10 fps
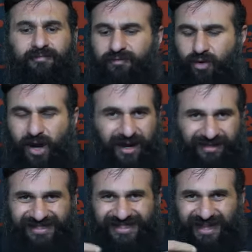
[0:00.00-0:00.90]
We've created
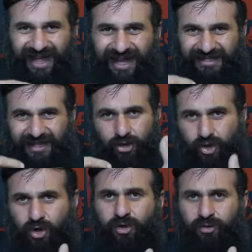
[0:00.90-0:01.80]
these cliques and the
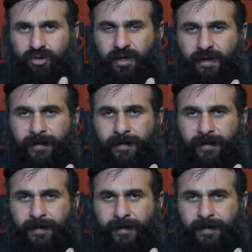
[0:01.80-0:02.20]
circles.